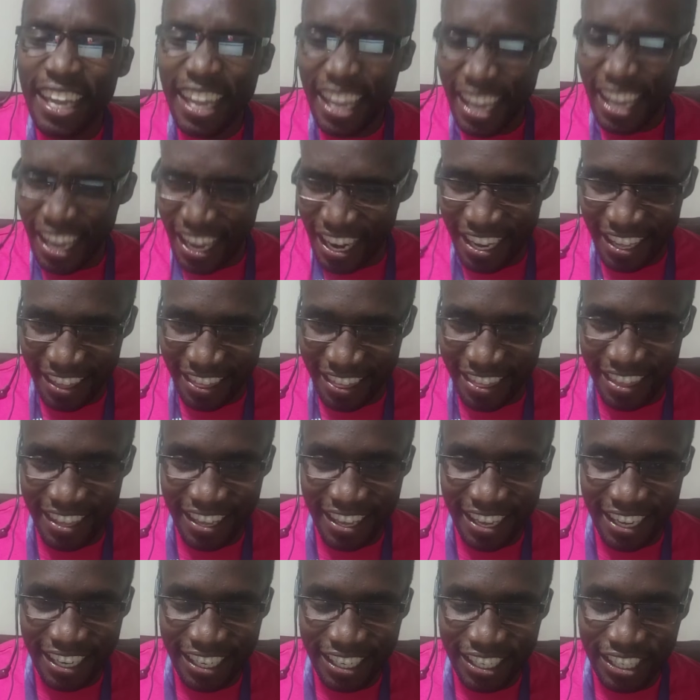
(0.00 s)

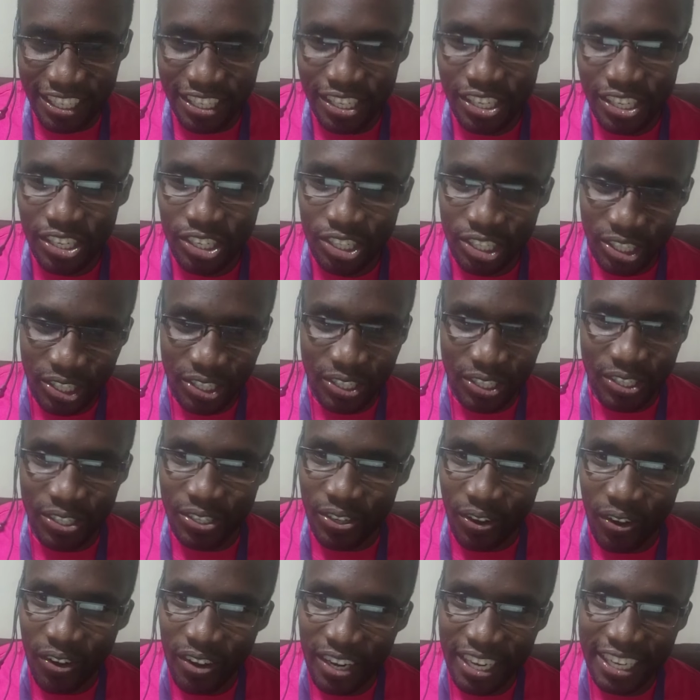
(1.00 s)
anything
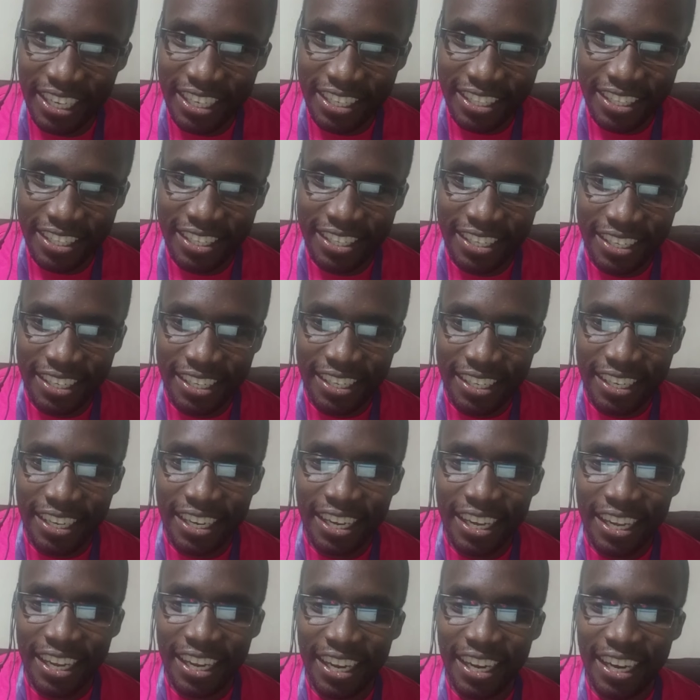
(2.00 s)
solid,
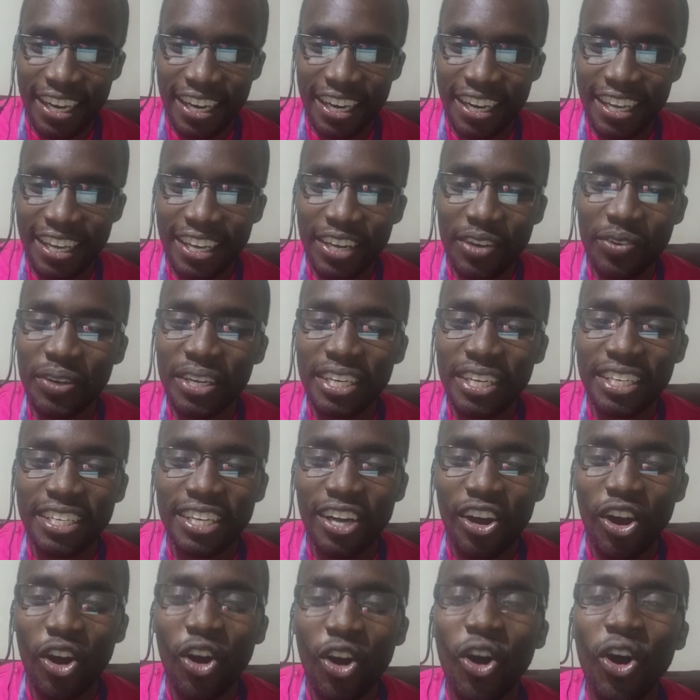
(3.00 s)
liquid,
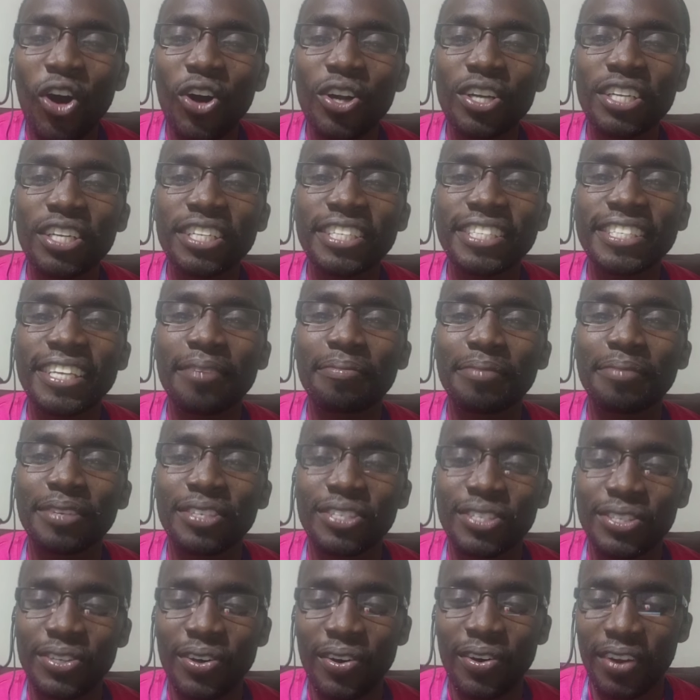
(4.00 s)
all
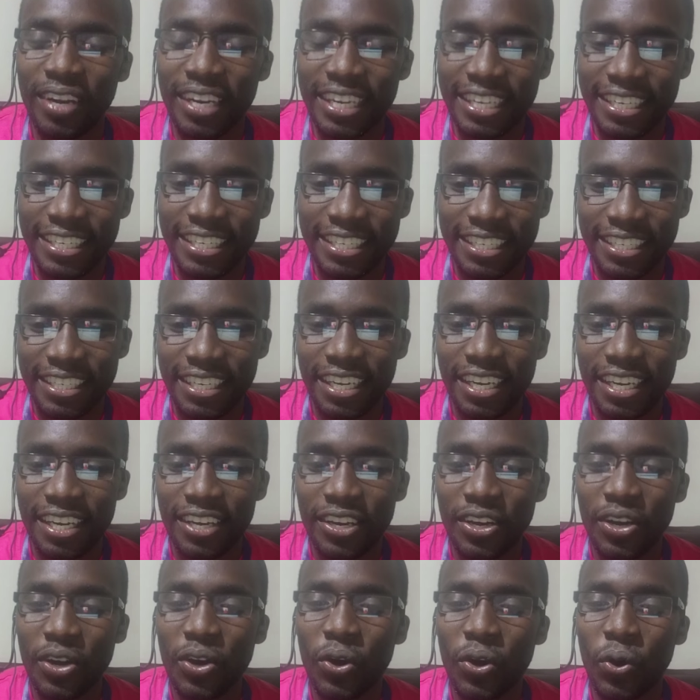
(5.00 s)
semi-solid,
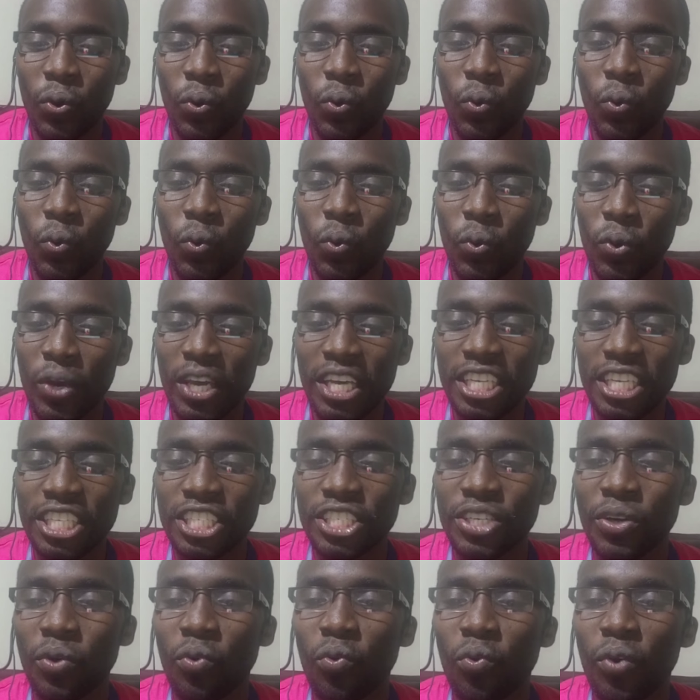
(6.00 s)

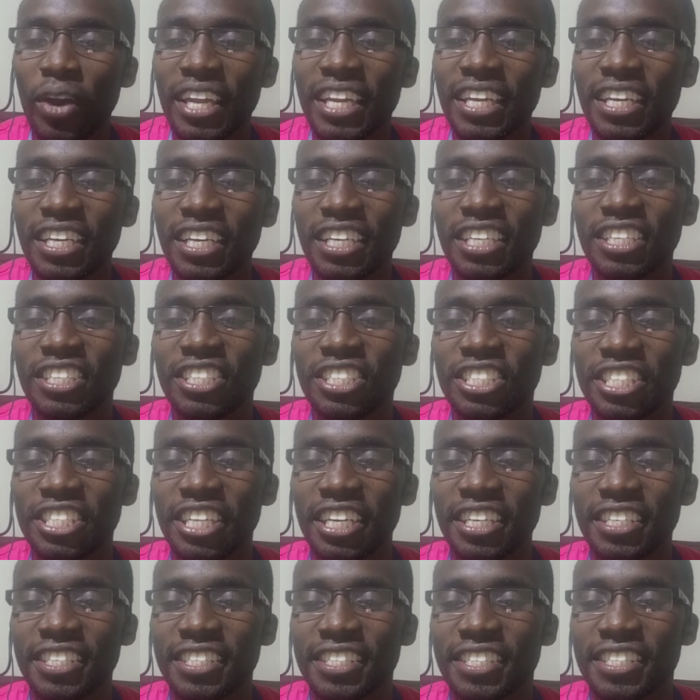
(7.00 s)
which when
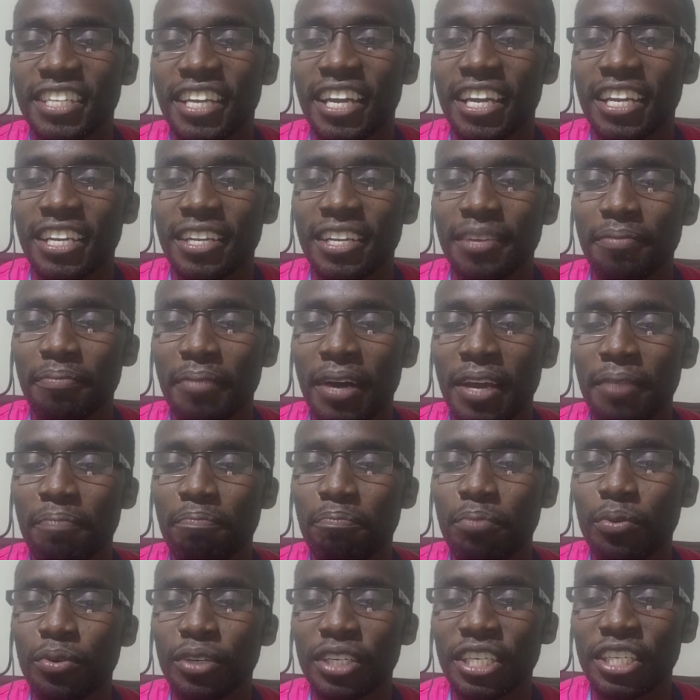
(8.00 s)
ingested by
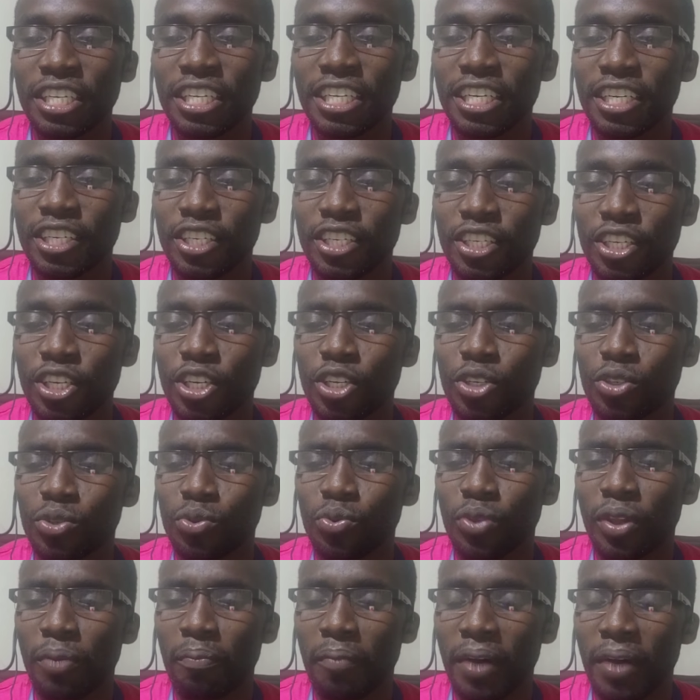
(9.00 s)
putting it
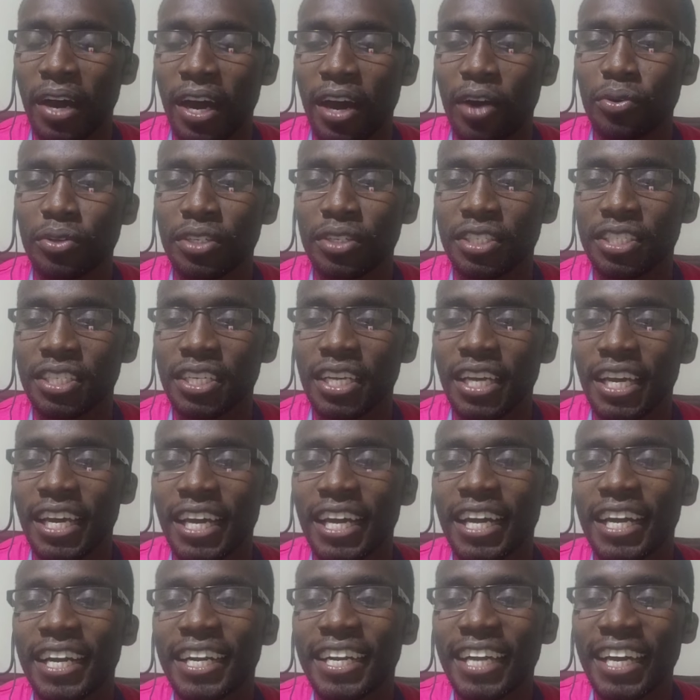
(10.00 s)
into the mouth,
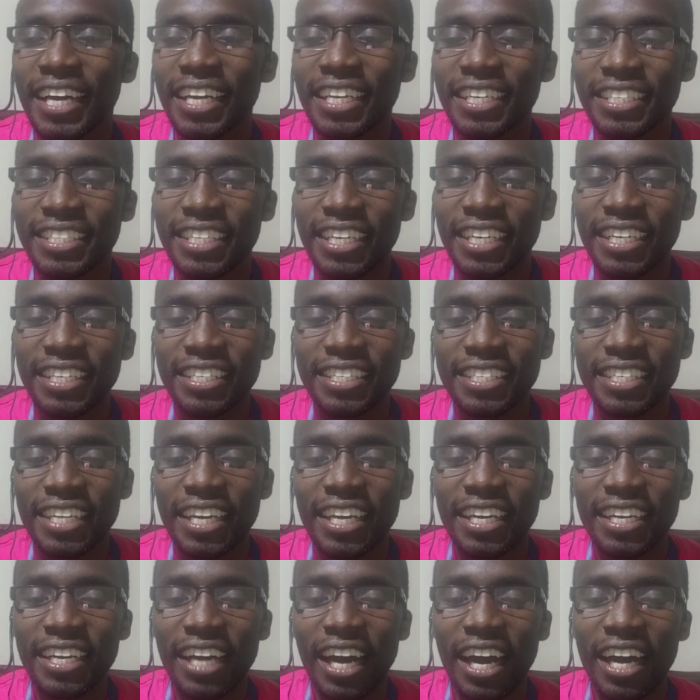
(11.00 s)

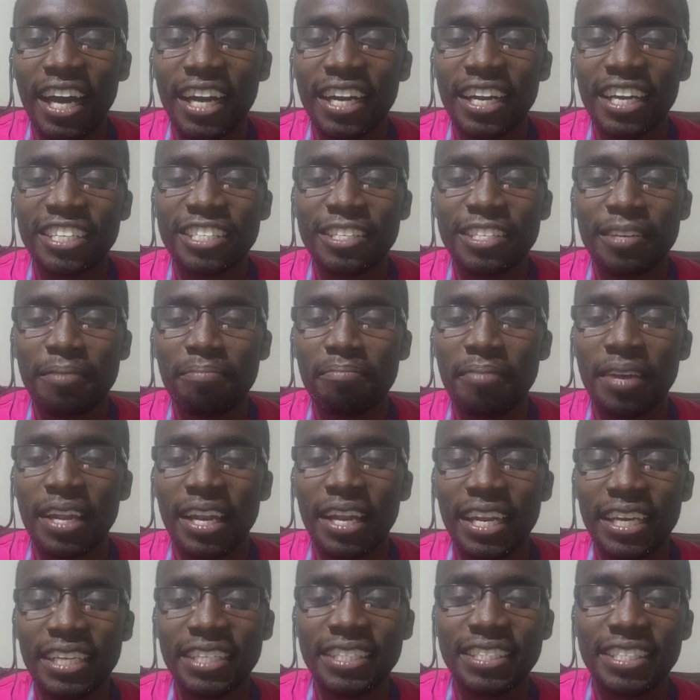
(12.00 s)
digested and
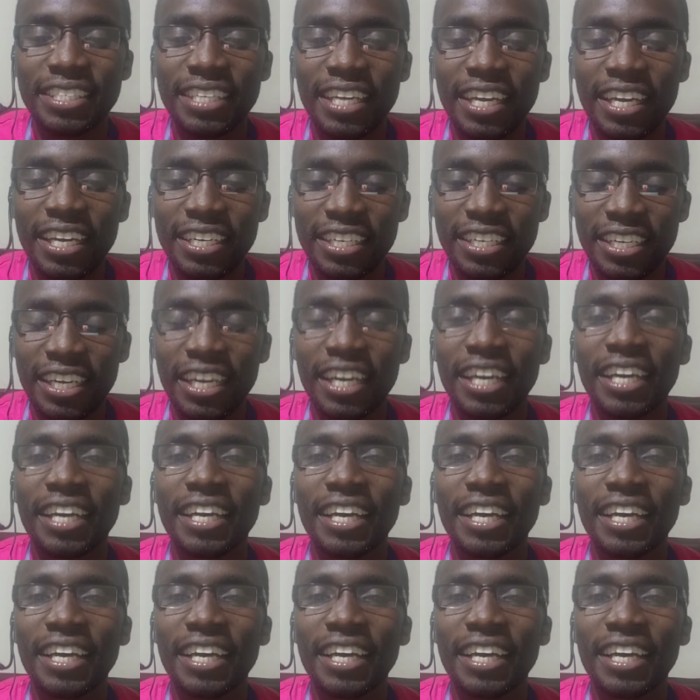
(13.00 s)
assimilated,